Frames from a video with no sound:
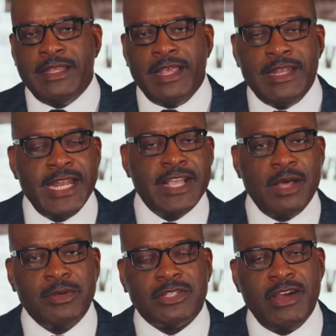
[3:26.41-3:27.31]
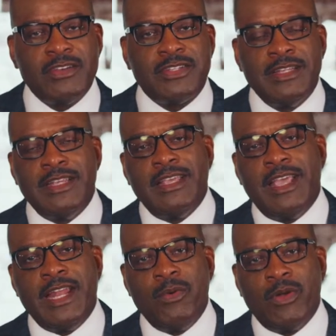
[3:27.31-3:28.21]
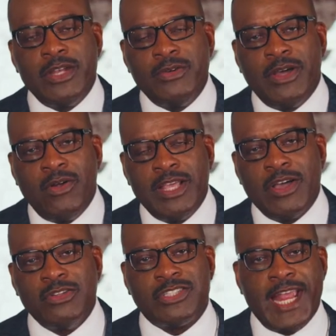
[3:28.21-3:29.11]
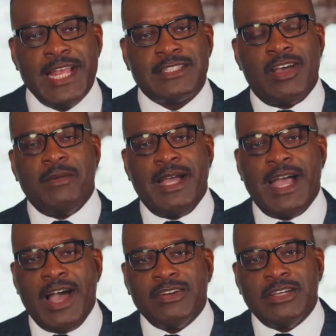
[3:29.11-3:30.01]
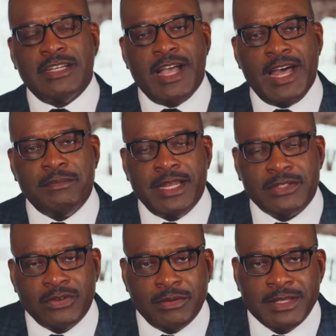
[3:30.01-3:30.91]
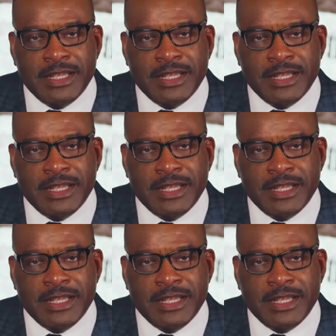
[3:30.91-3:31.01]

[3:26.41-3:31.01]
and then they come to church and they want to do the Holy Ghost dance, talk about how good God been to them.